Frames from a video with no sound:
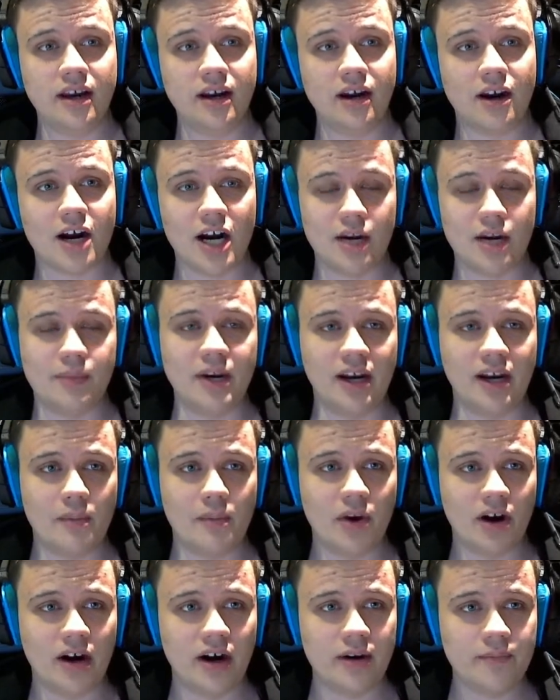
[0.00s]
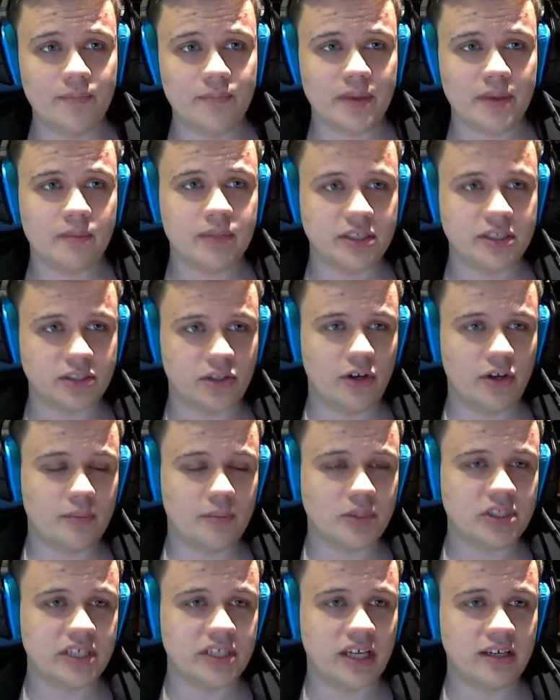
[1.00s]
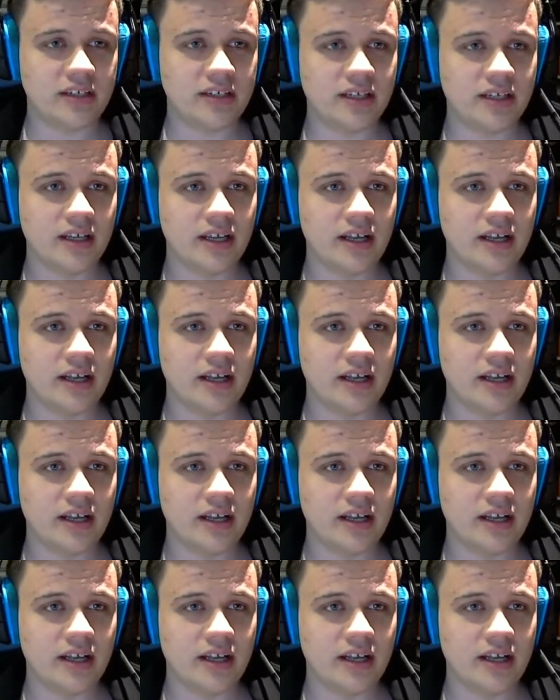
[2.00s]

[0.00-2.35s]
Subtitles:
armor and MR, plus 30%.